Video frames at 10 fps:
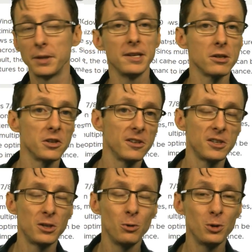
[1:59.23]
But these are the
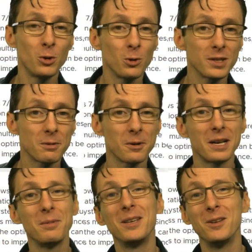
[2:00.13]
two tools that we're
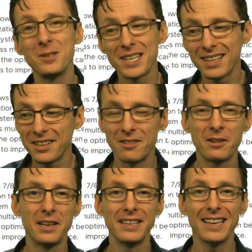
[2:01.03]
gonna be using. You
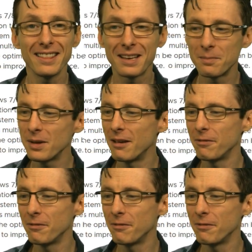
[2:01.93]
can get them